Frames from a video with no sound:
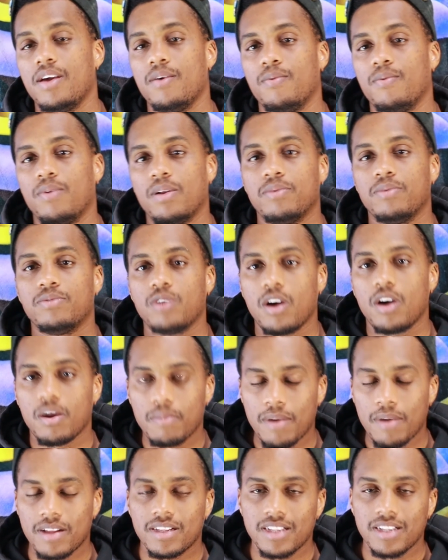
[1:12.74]
what I'm
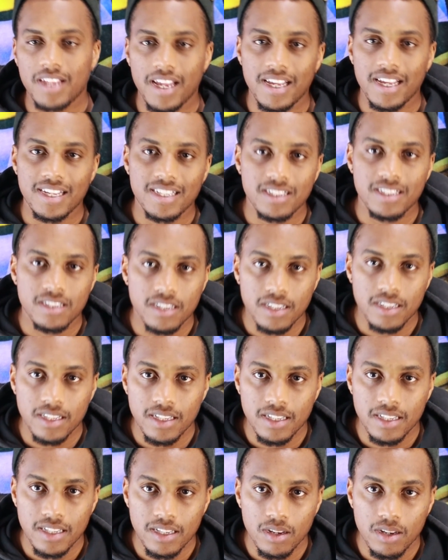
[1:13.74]
talking about today is
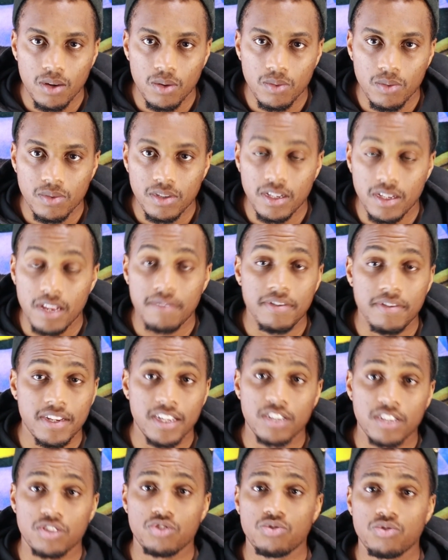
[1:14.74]

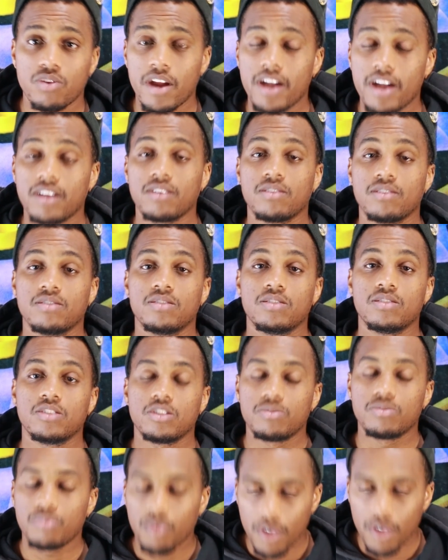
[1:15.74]
dividend trackers,
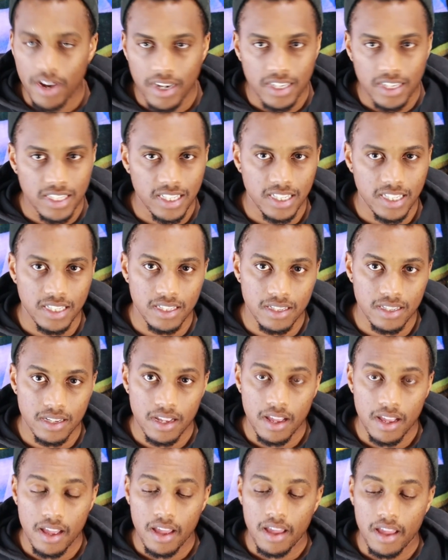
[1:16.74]
spreadsheets.
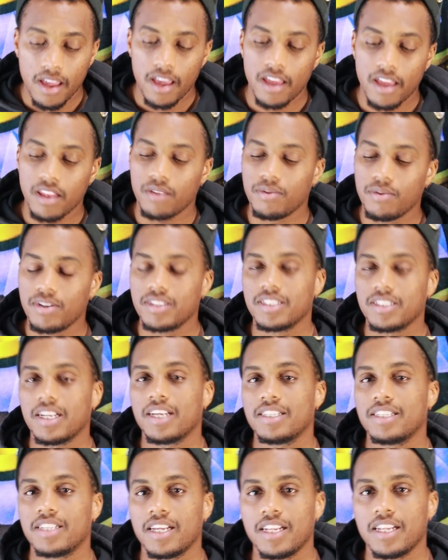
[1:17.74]
And the reason
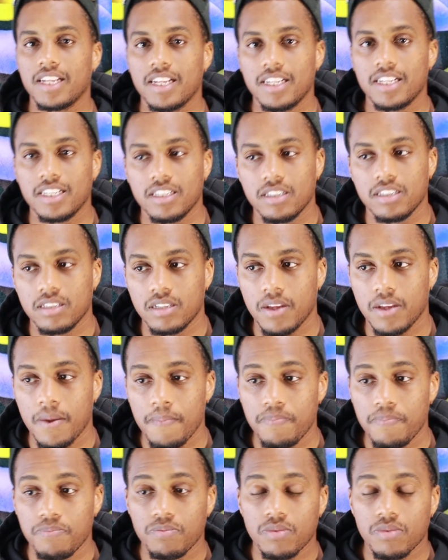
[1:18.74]
I say that is
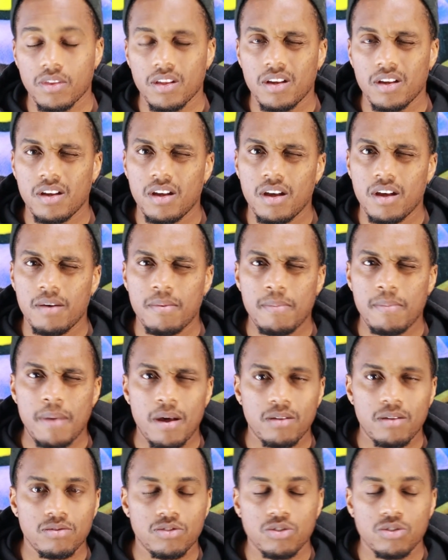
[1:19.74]

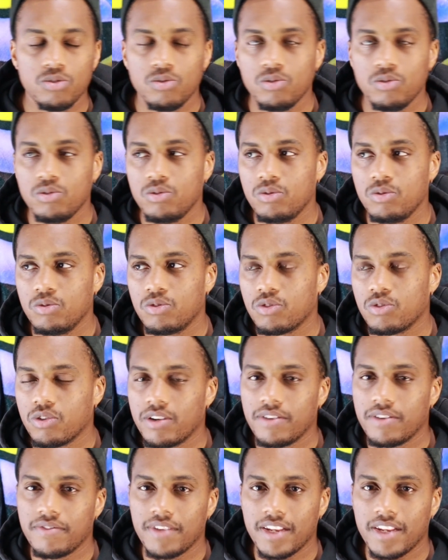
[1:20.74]
about 2-3
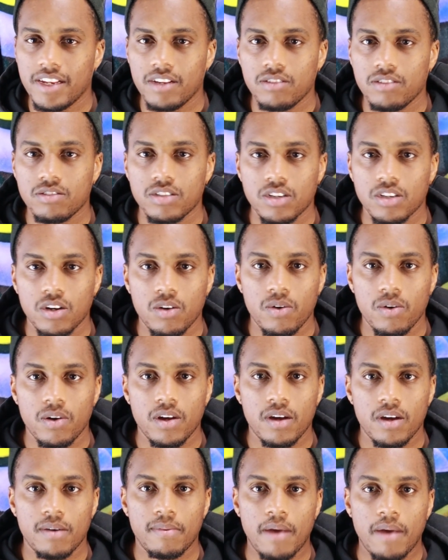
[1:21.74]
videos ago,
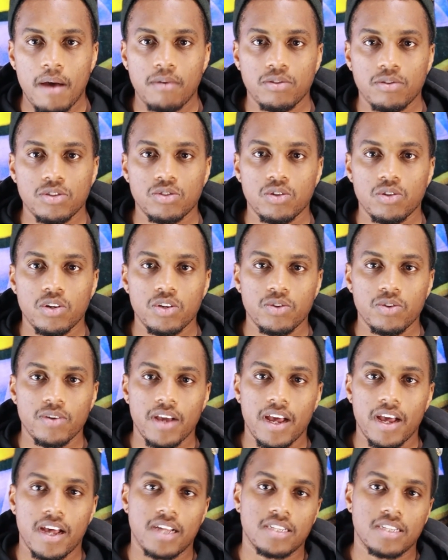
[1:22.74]
I was showing you
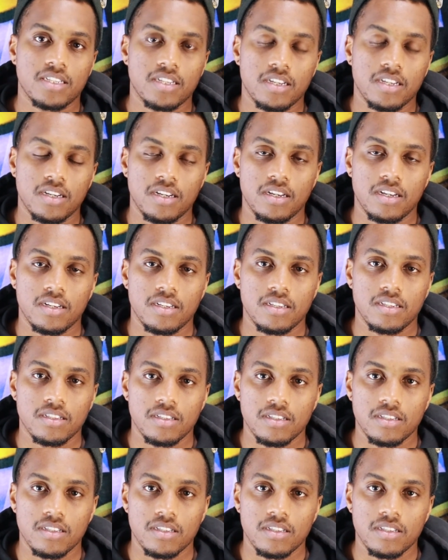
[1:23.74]
guys a